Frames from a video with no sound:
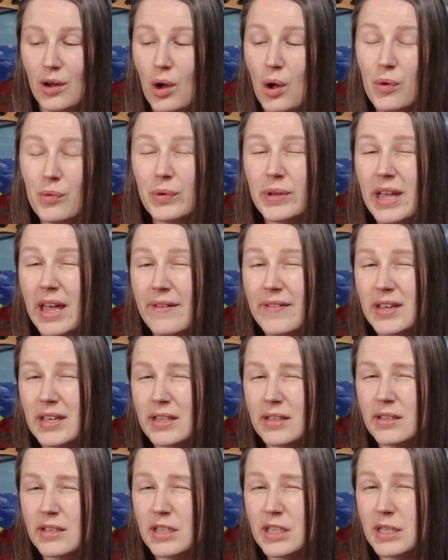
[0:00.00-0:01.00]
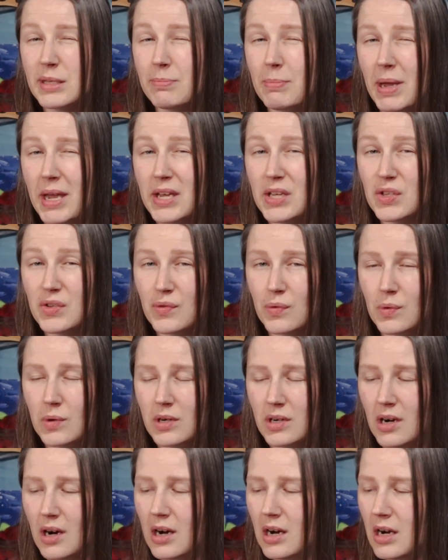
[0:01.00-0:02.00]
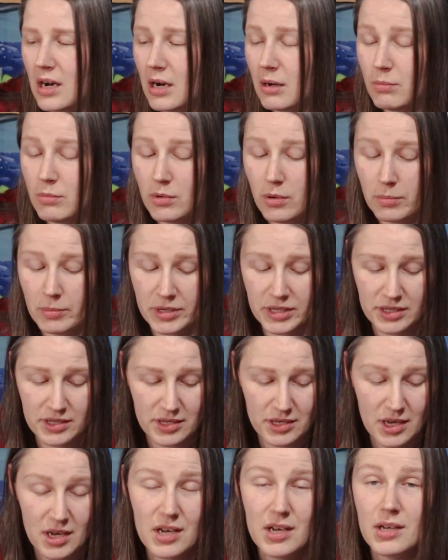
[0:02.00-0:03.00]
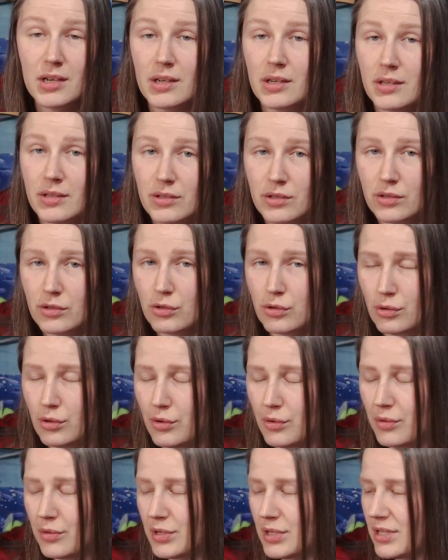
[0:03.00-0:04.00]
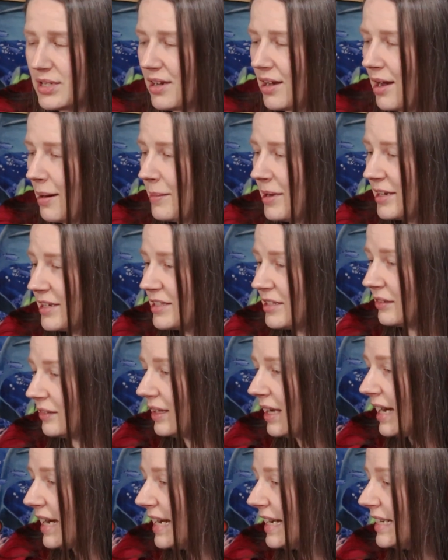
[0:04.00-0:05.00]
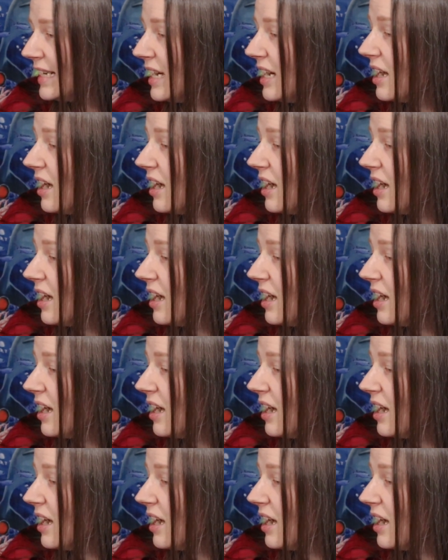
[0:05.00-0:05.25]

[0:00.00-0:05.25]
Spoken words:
hopefully having a space for aha moments, truths coming to light.